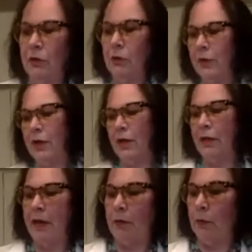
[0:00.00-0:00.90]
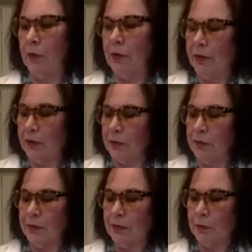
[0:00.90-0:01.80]
doing all that work that
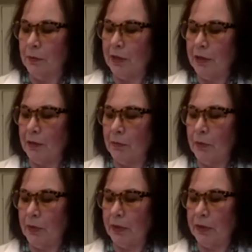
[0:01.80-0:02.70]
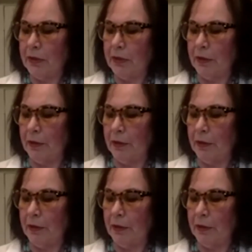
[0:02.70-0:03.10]
goes into making a book,